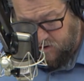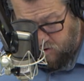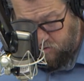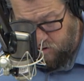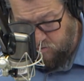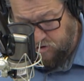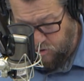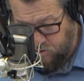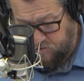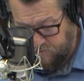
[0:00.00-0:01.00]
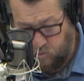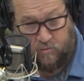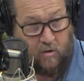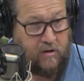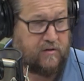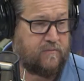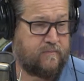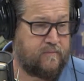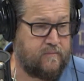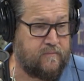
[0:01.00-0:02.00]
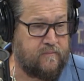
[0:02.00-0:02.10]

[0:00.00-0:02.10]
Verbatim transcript: knew who George Floyd was. Mm-hmm.